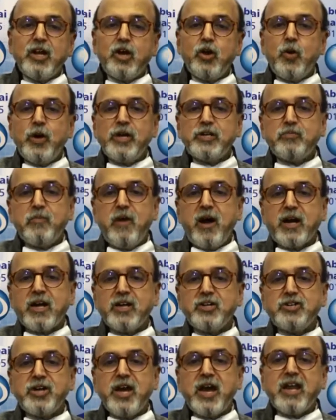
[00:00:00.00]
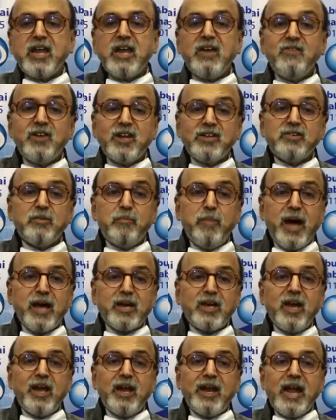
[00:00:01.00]
grow its market share even as the
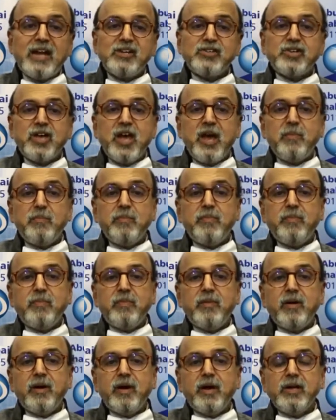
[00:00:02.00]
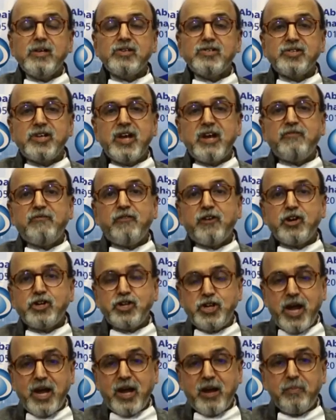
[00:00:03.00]
banking landscape is set for a
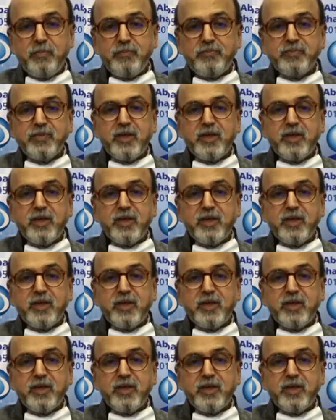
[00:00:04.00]
shake-up.